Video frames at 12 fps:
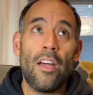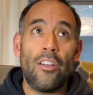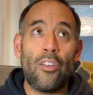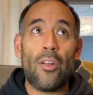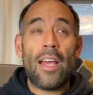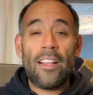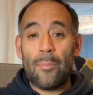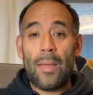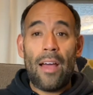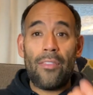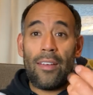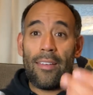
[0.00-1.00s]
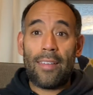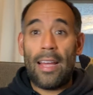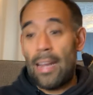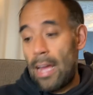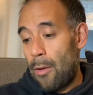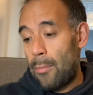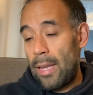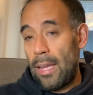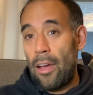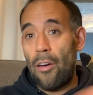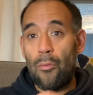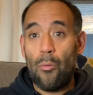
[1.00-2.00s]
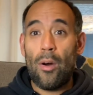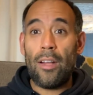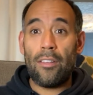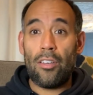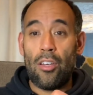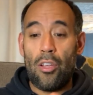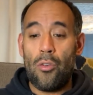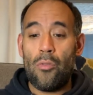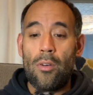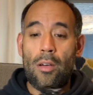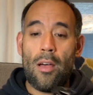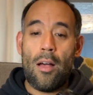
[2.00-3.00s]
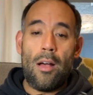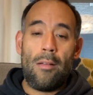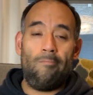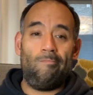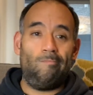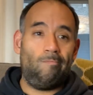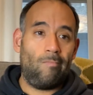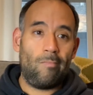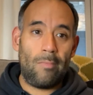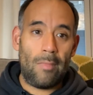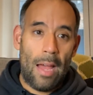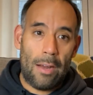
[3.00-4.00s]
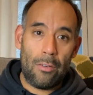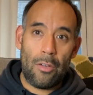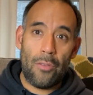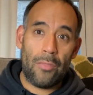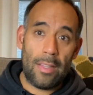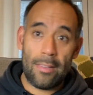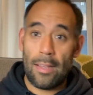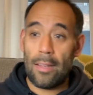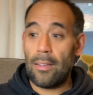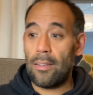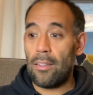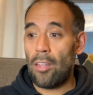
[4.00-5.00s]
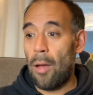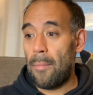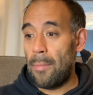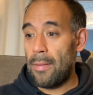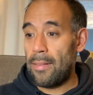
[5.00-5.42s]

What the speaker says: Don't ask me how they decided how many of what to do. I don't know if they said thought maybe